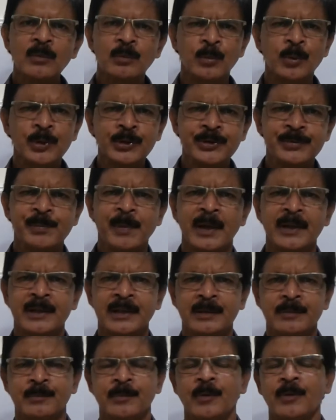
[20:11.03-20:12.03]
most part
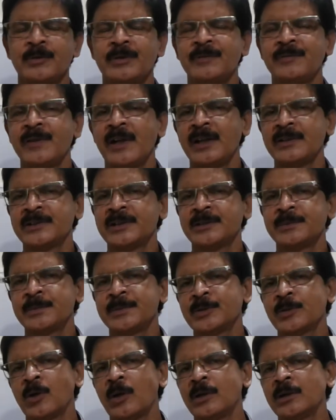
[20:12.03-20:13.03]
of all the France has
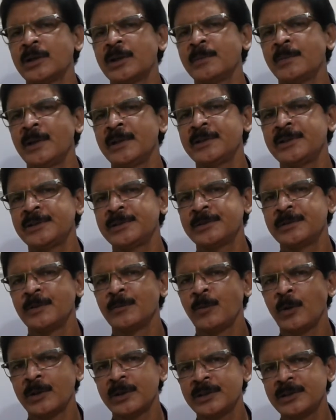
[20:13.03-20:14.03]
been conquered by the
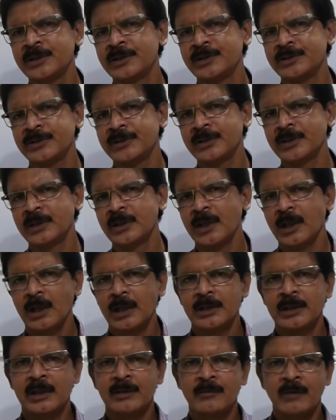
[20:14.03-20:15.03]
foreigners,
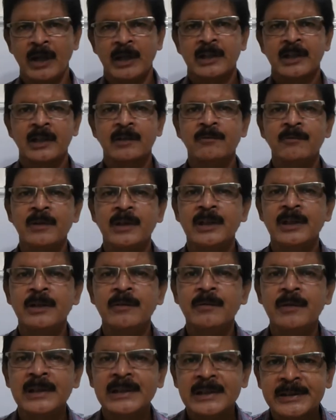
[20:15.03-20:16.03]
then why can't we
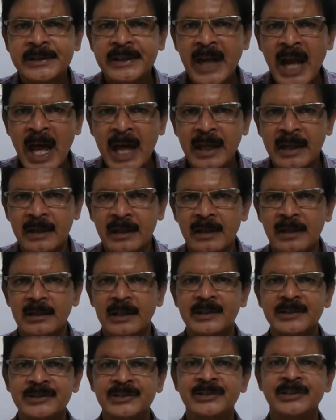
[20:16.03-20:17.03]
give it a try?
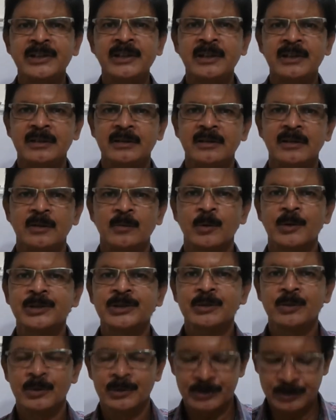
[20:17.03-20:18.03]
Let us see what
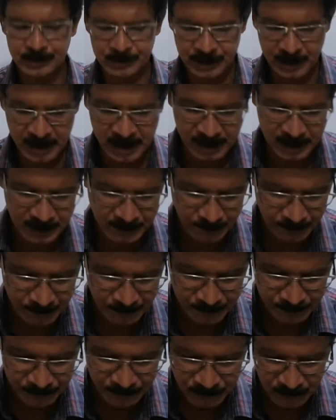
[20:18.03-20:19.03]
she wants to say.
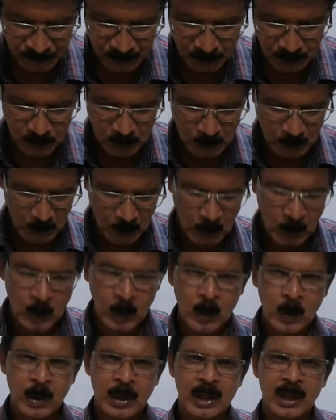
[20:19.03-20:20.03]

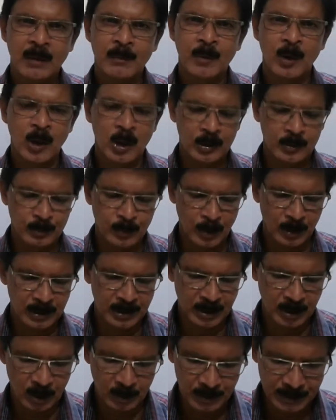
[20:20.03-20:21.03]
Oh, come on,
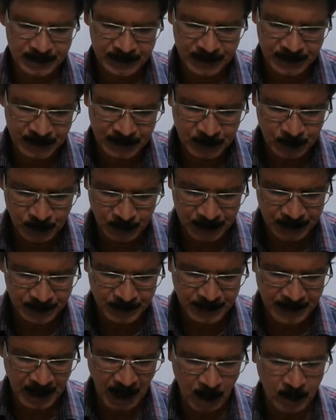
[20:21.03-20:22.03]
Polly, Robert says. You must
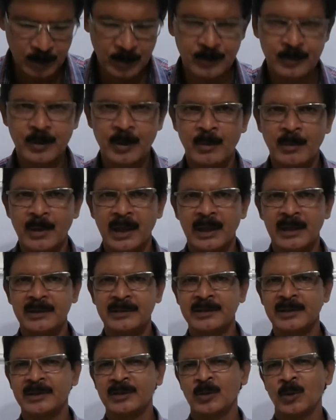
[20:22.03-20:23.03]
be out of your mind. He
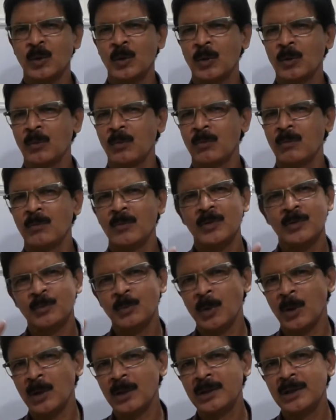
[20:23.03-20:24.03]
says, oh,
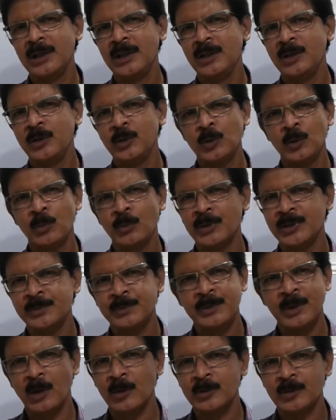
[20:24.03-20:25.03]
Polly, you must
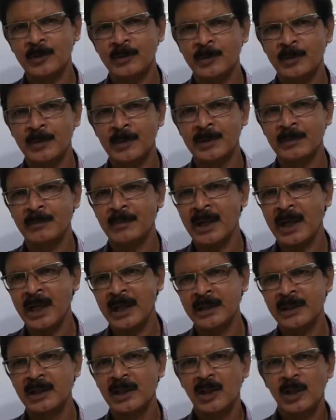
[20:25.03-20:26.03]
be out of your
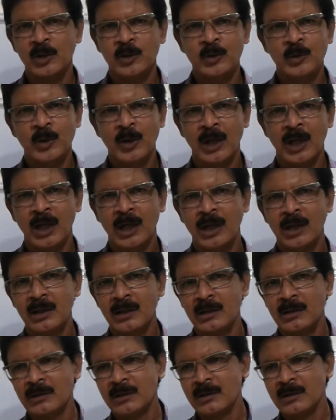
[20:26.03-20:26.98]
mind. You are